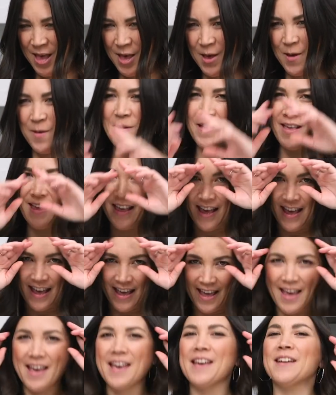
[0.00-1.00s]

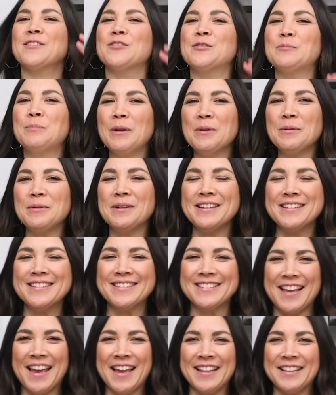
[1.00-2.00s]
Okay, exploding
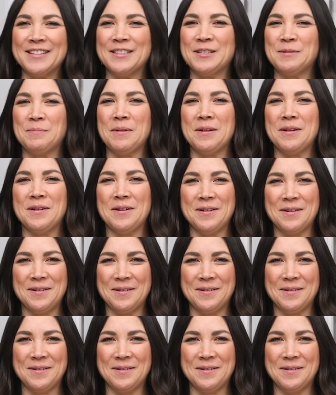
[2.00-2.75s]
salad spinner.